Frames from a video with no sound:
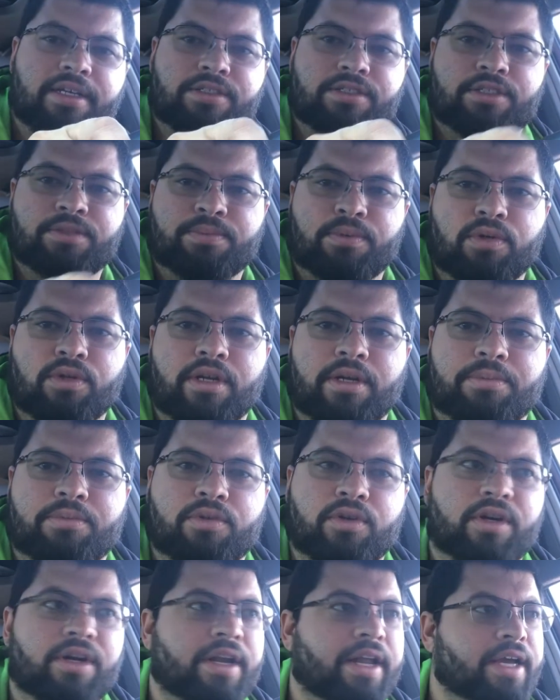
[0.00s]
just pulled up to
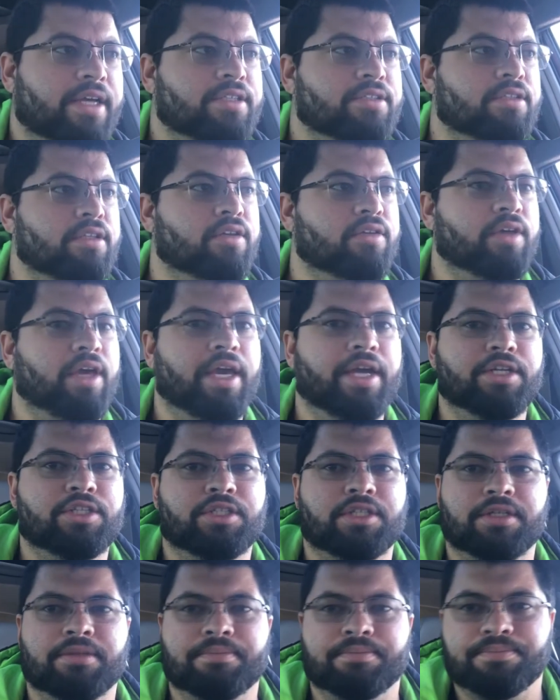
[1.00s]
our next
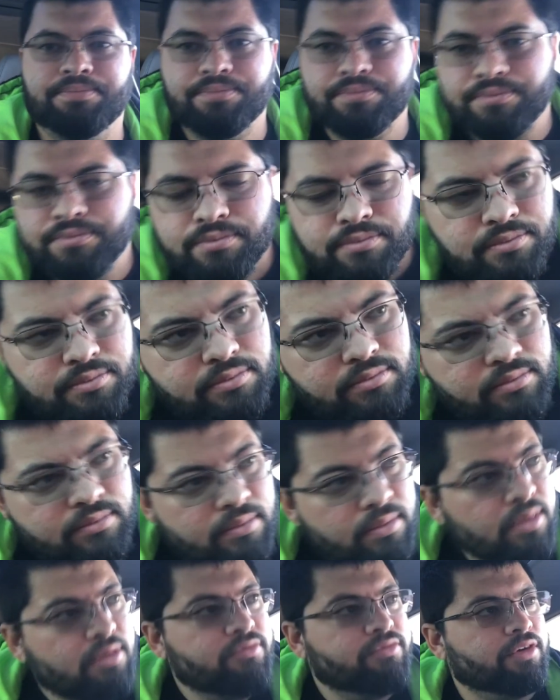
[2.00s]
location
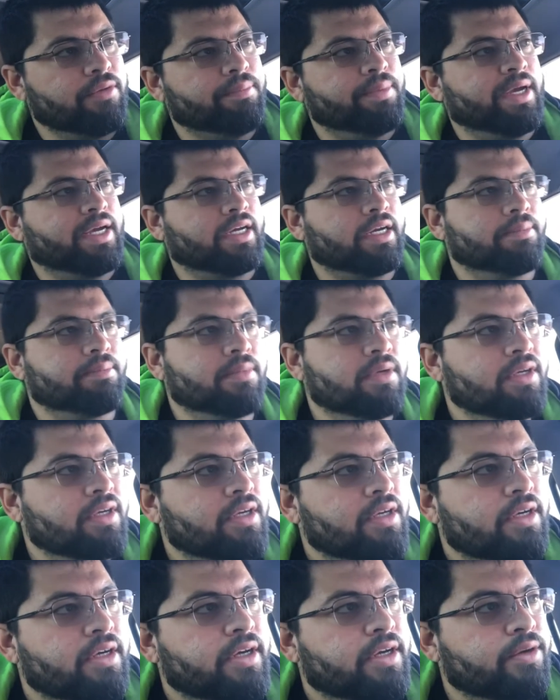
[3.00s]
for pickup.
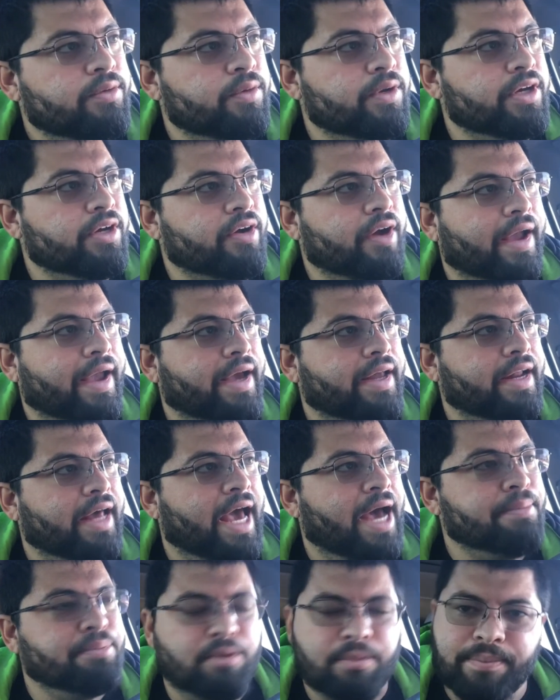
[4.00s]
We are at
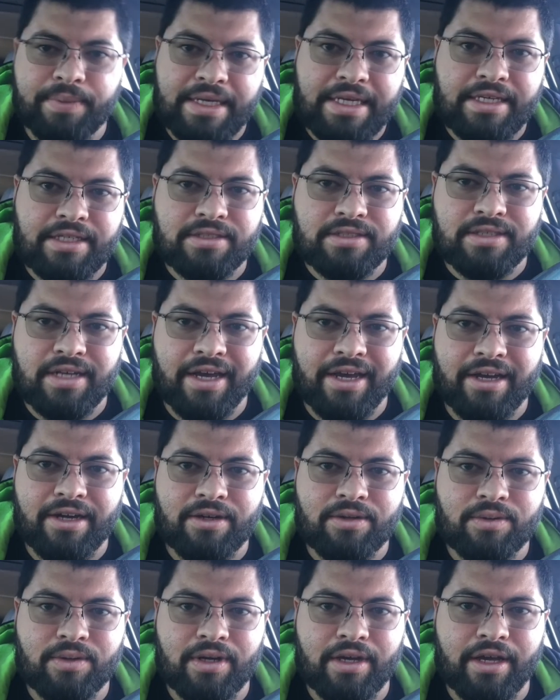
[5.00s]
Applebee's
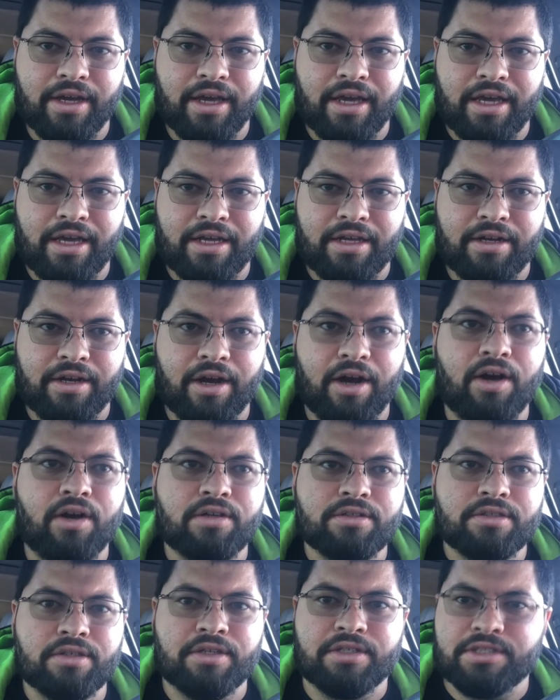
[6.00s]
now, and
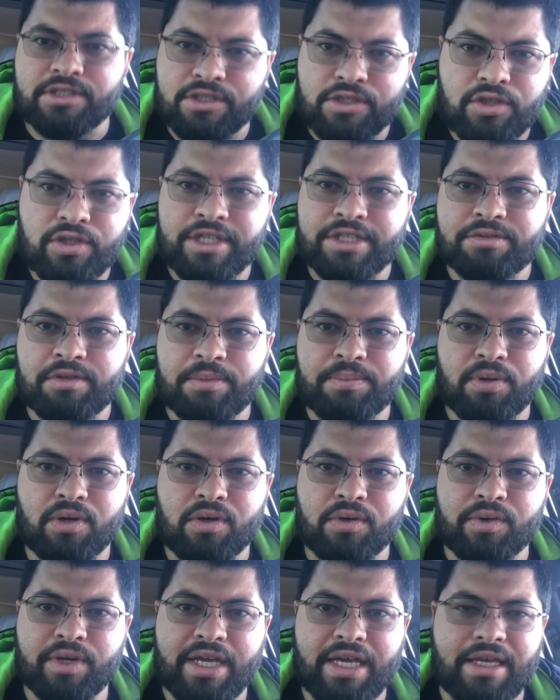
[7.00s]
also as soon as we
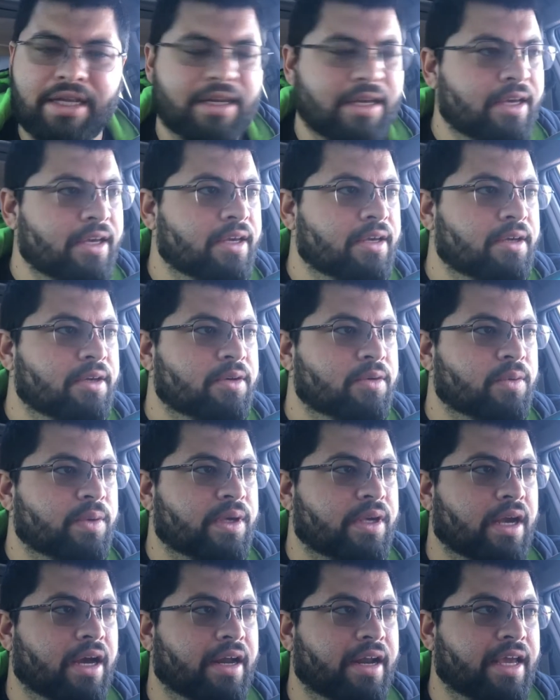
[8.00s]
pulled in, we
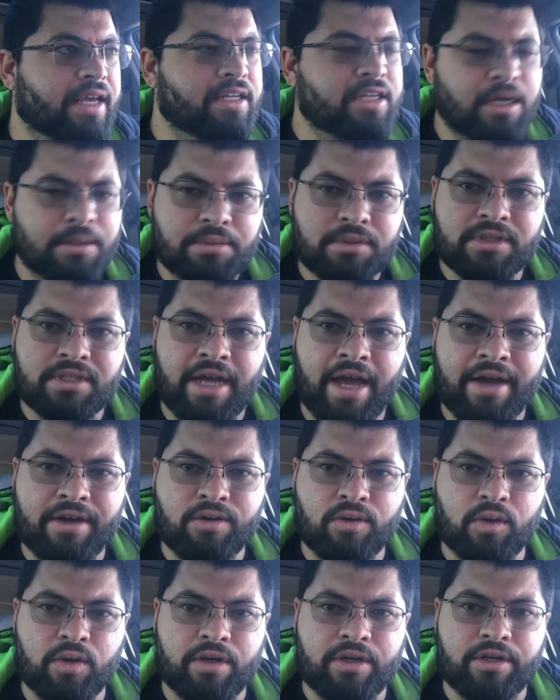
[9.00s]
got a double stack
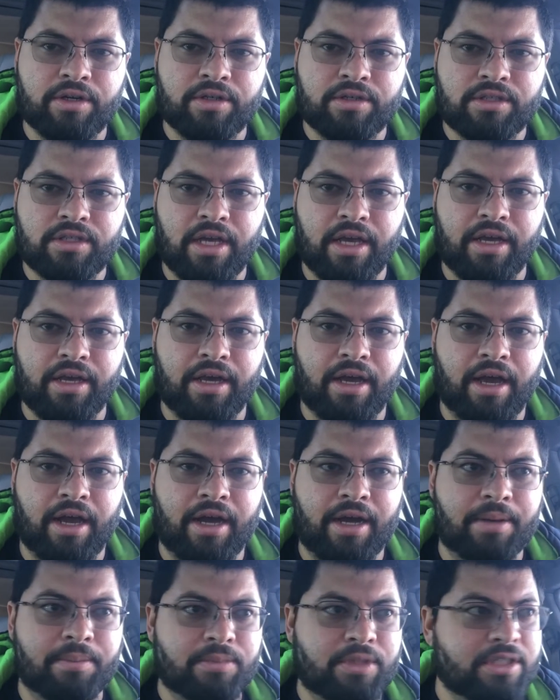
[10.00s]
order.
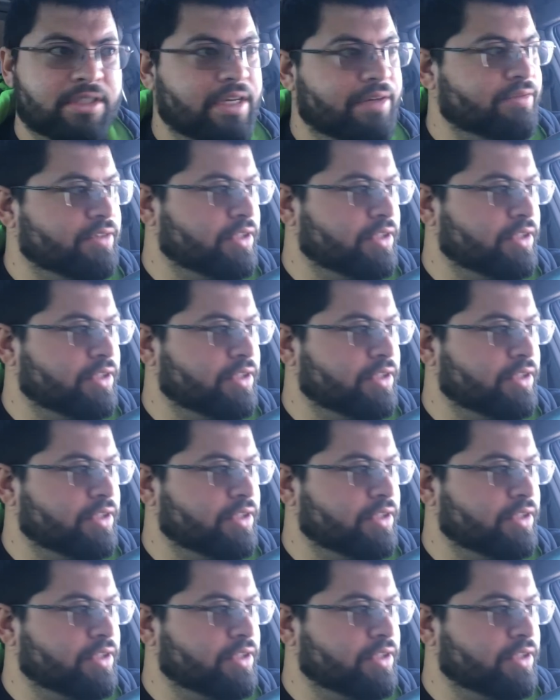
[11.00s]
Um, just have to